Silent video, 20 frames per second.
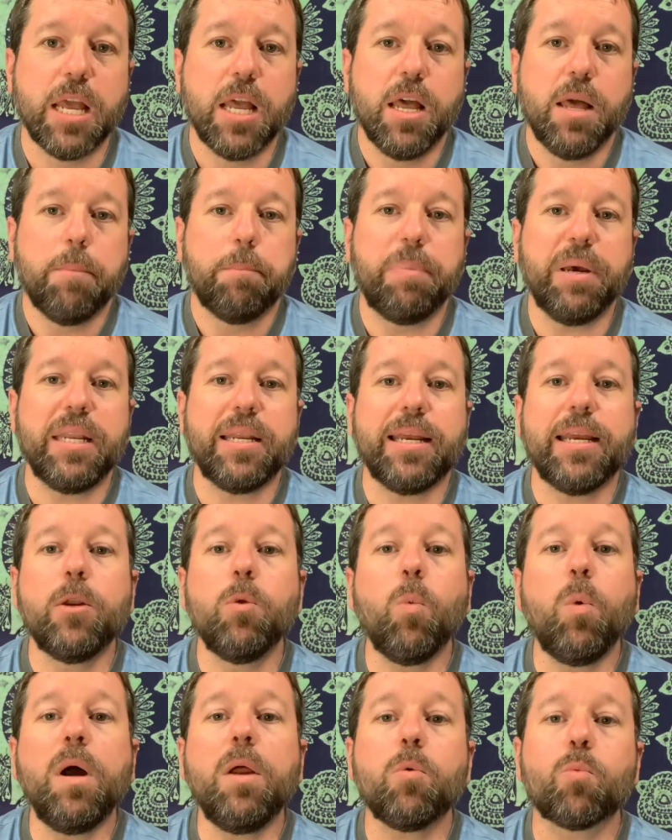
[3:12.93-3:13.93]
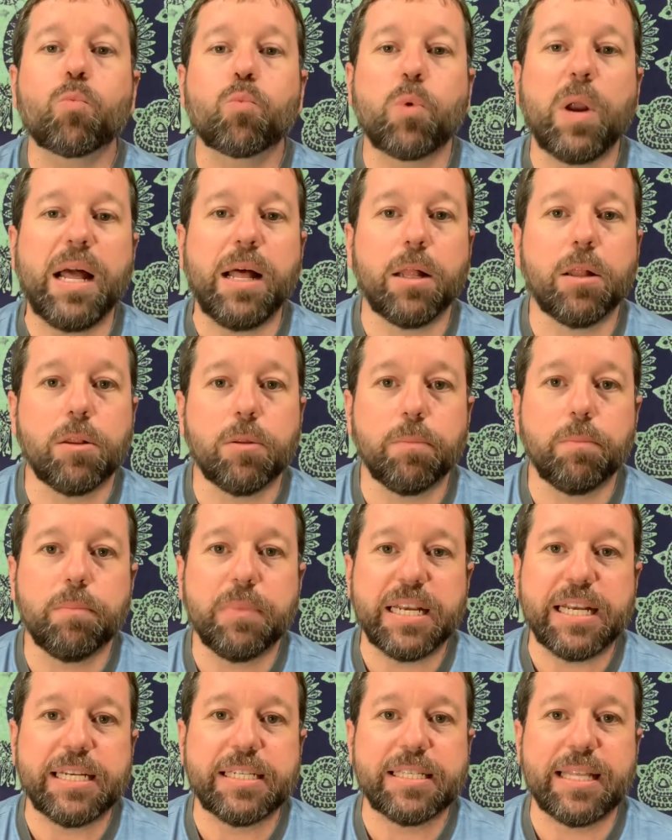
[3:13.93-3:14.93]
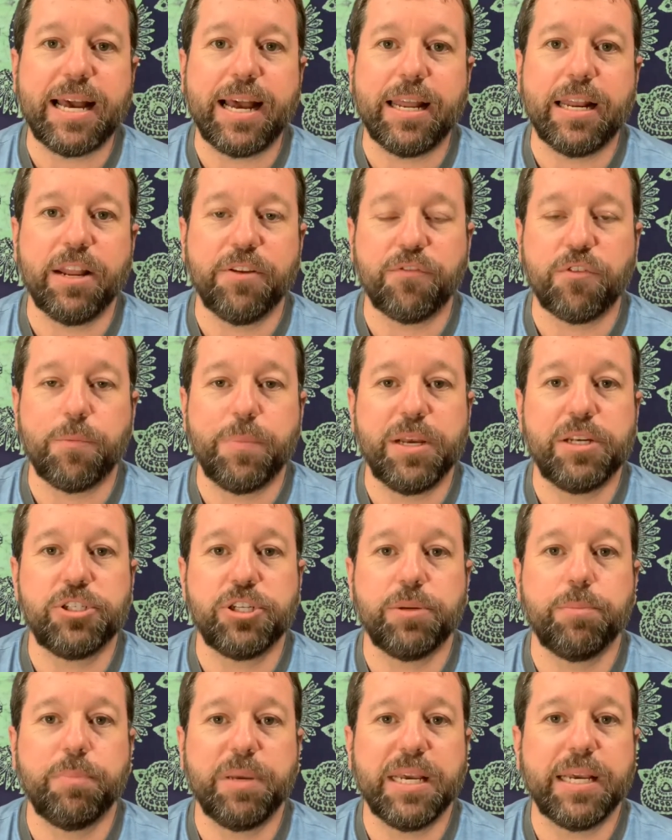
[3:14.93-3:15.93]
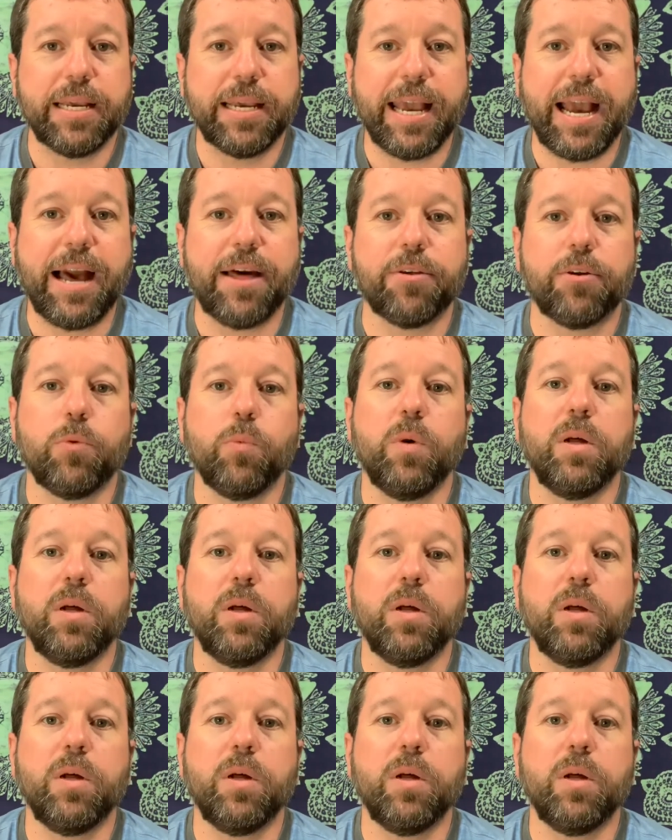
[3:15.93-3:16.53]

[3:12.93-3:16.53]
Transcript: But in what realm is that information being gathered?